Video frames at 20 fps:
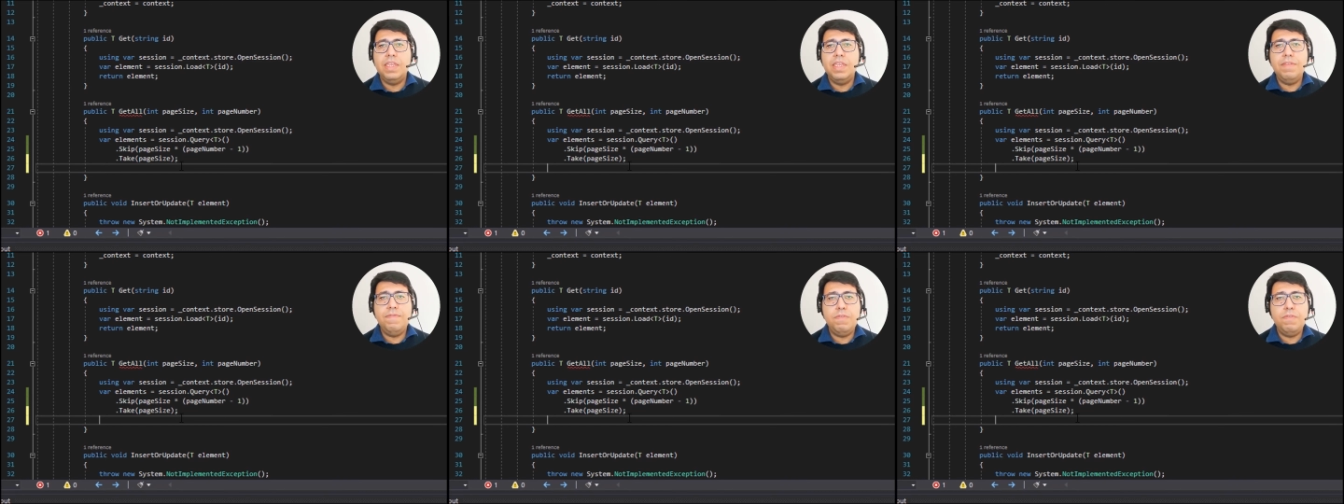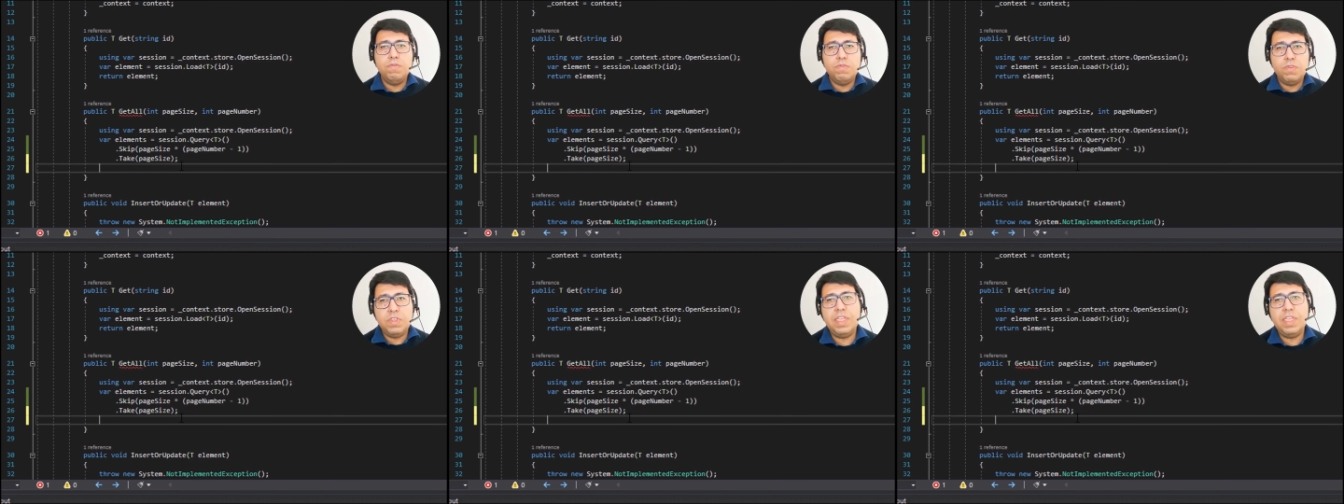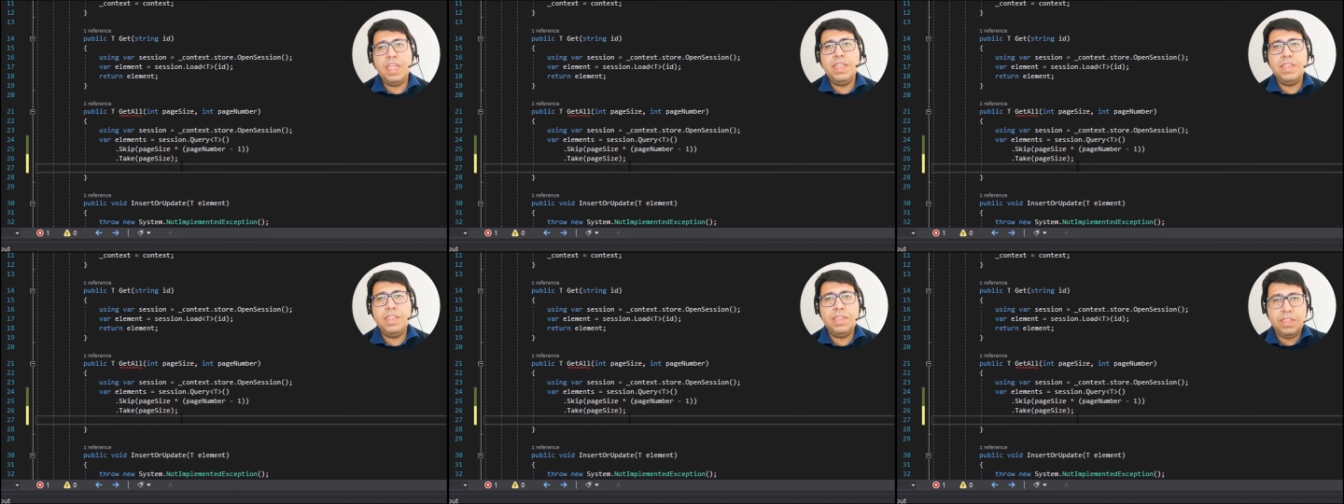if you
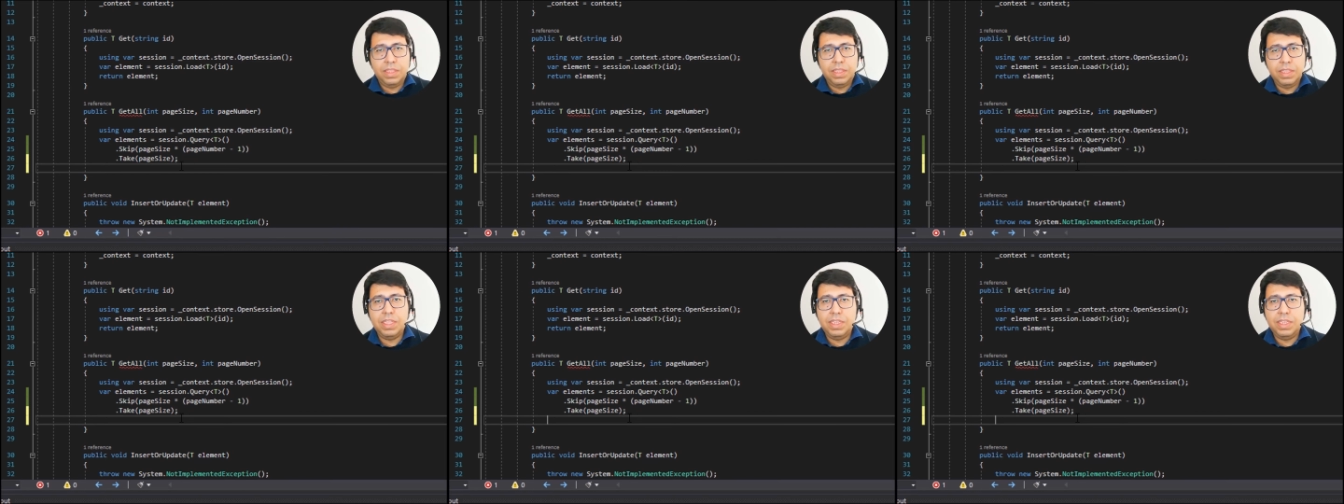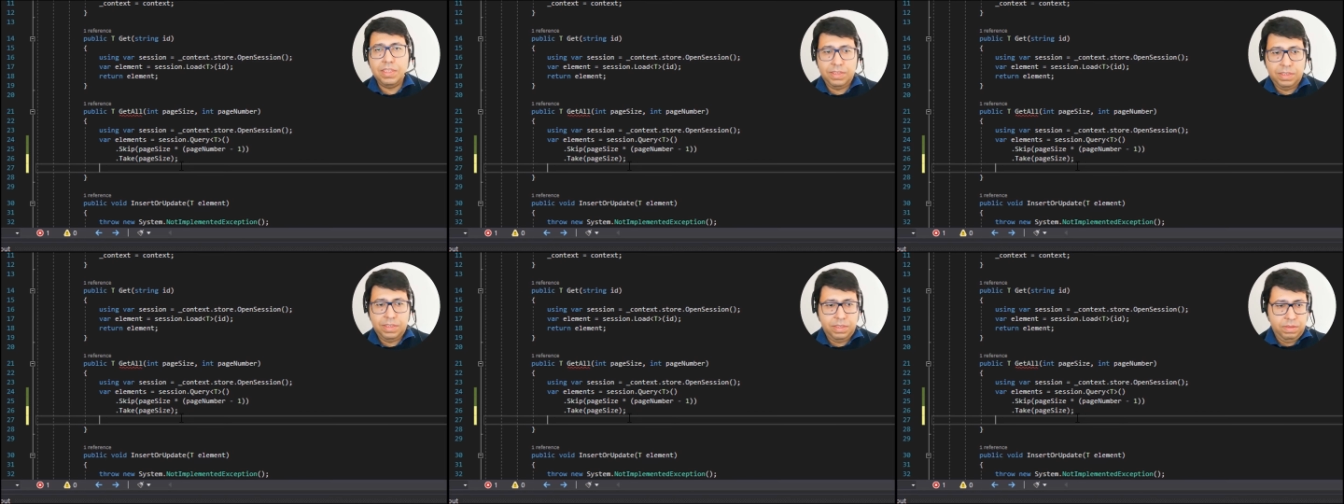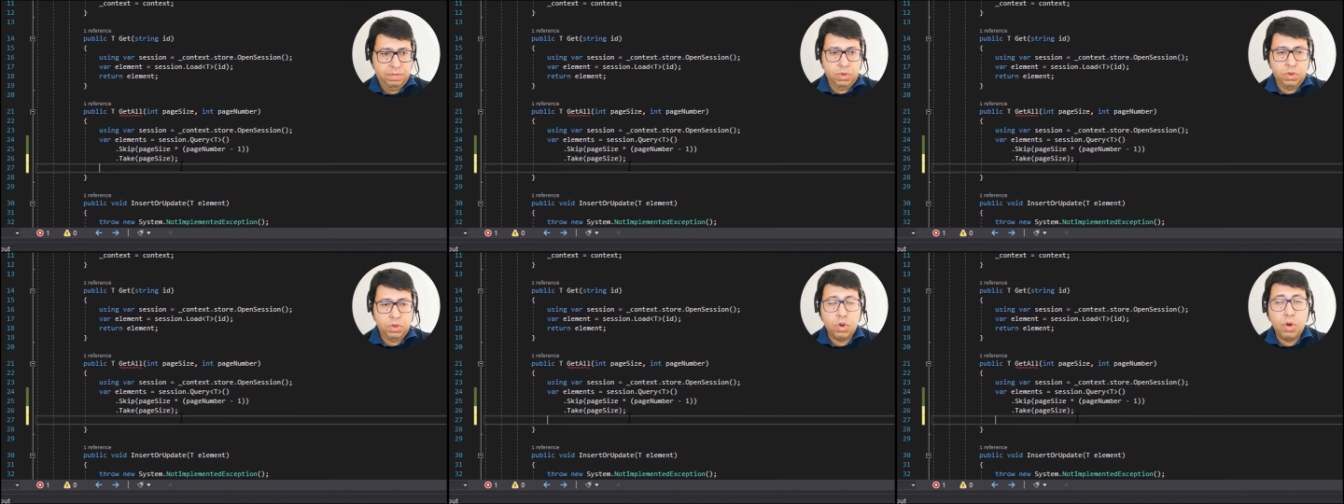send
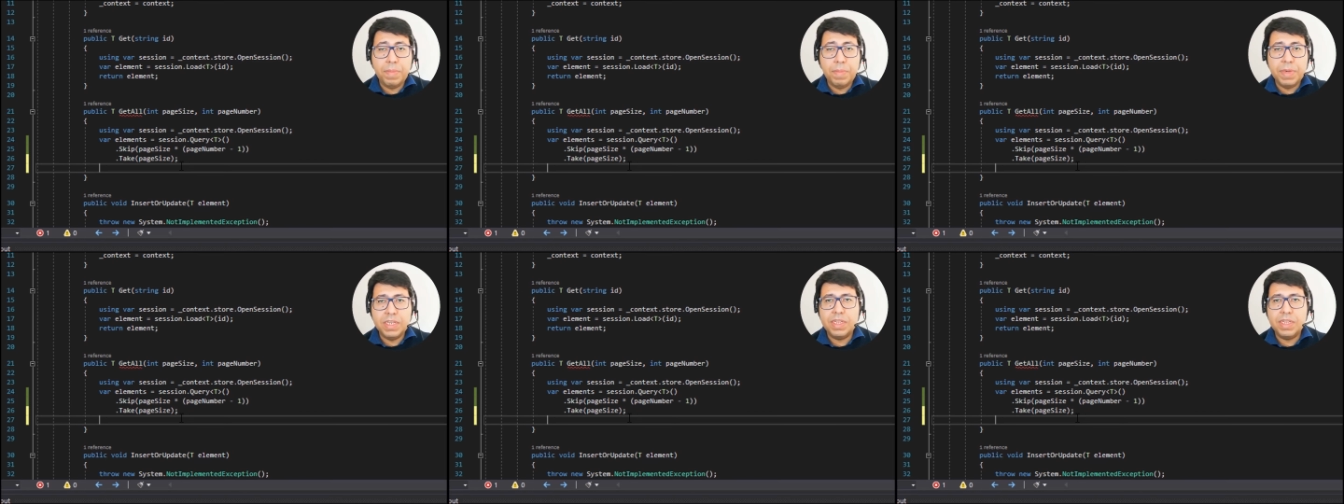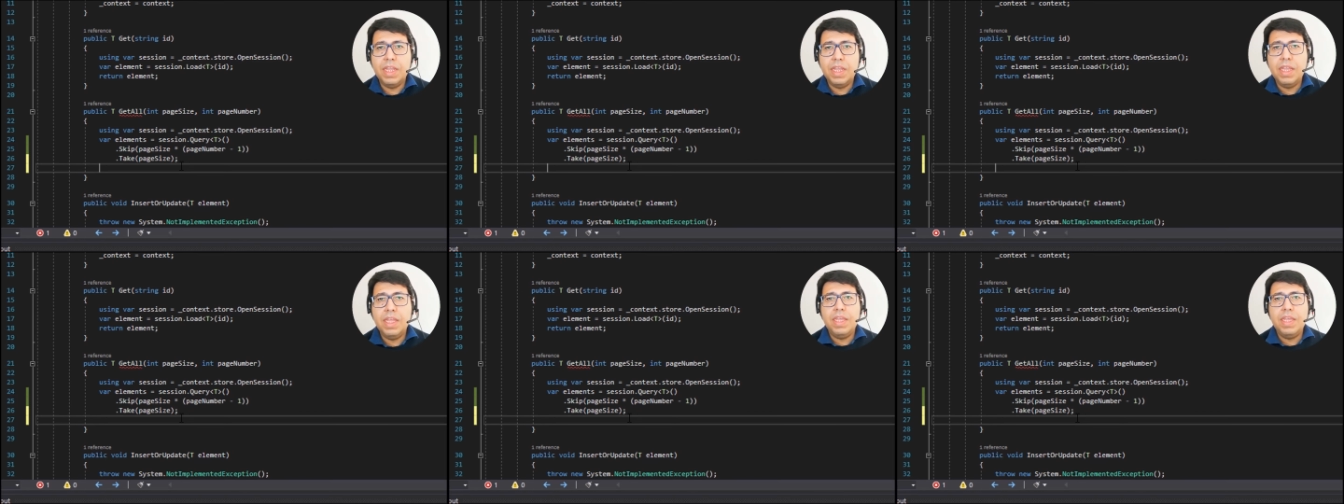this command